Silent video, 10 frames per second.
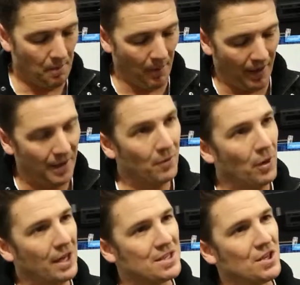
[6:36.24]
But
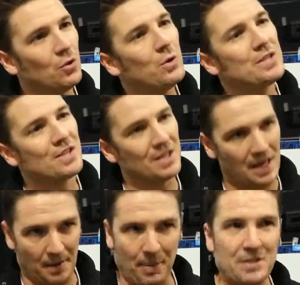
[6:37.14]
until we see,
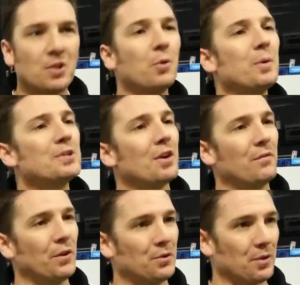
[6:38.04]
basically we start
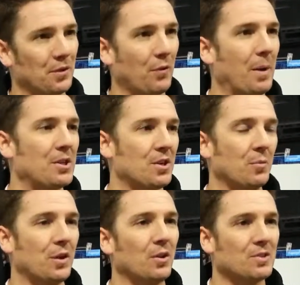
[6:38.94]
filtering information,
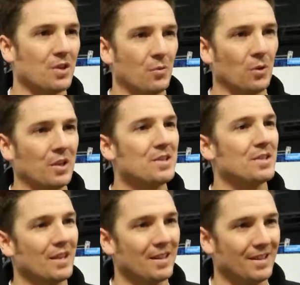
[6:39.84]
and we don't start
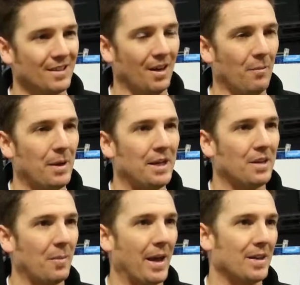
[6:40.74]
releasing MIDI
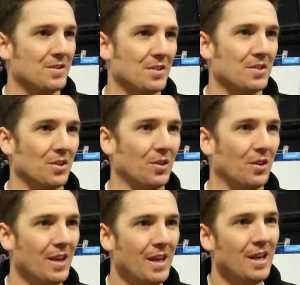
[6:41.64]
commands until
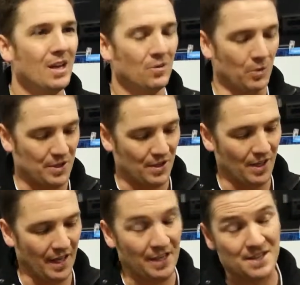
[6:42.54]
we
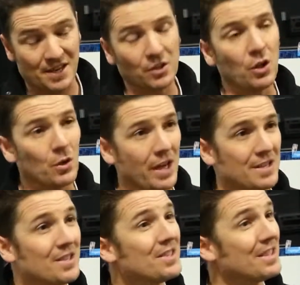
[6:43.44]
see, in single note
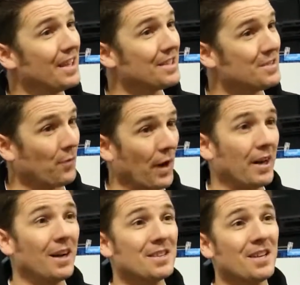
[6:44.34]
cases it's fret
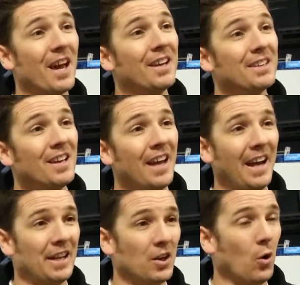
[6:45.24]
contact,
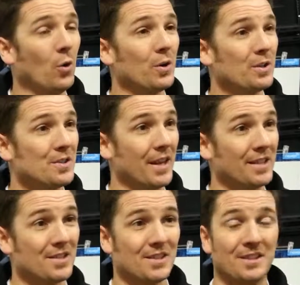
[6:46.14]
and in chords
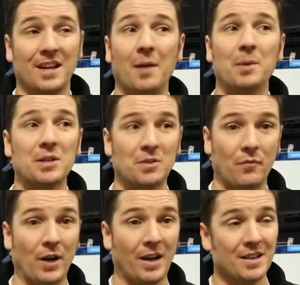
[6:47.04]
it's a combination
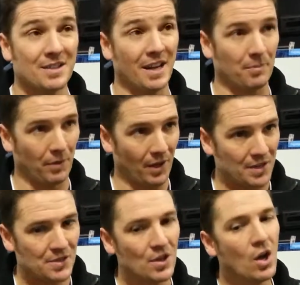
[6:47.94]
of fret contact
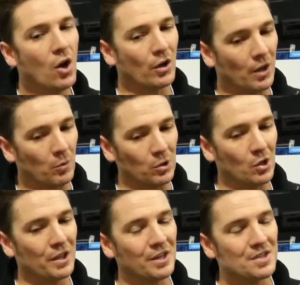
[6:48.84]
plus, okay, we're
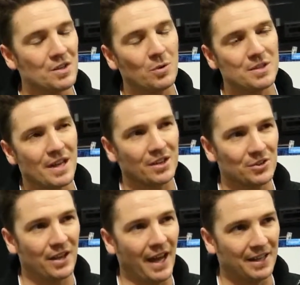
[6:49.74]
looking to see what's
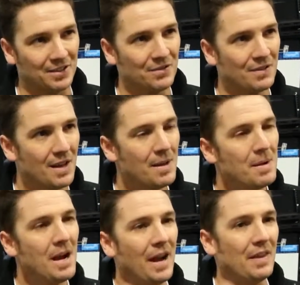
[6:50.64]
actually
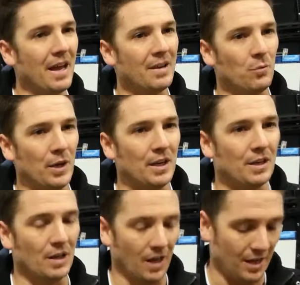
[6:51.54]
active. And then
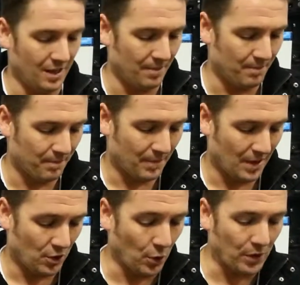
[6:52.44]
we,
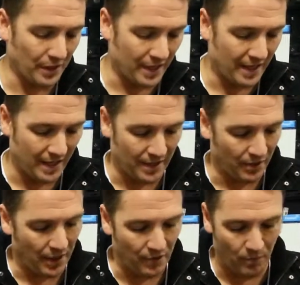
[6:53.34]
currently in
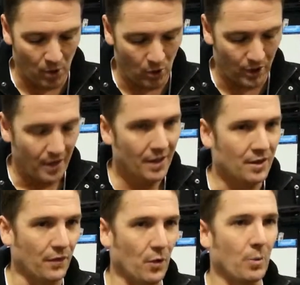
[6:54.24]
our native mode, the
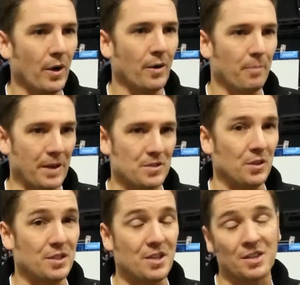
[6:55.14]
firmware
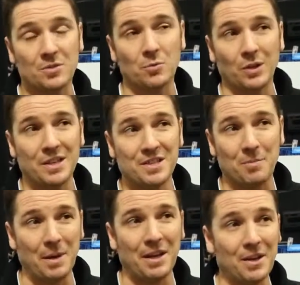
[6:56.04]
basically doesn't release
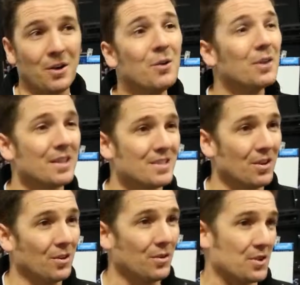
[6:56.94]
a MIDI note
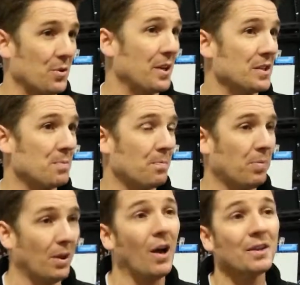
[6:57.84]
until the string is
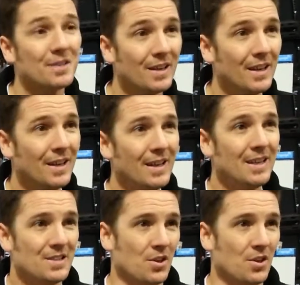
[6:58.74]
plucked.